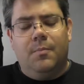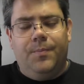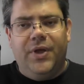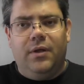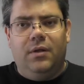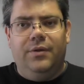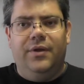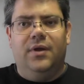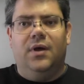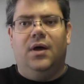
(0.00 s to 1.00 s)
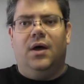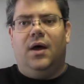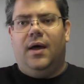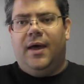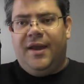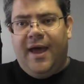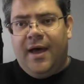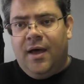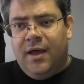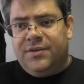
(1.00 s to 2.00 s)
build an,
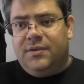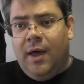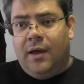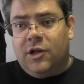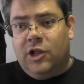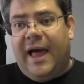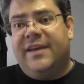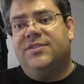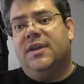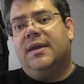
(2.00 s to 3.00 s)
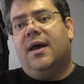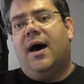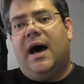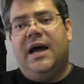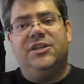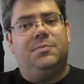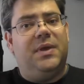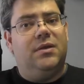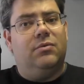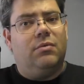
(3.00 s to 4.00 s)
a, a, classic
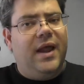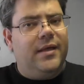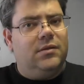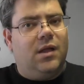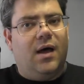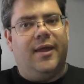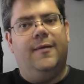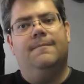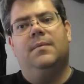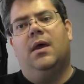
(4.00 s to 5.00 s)
high-speed rail line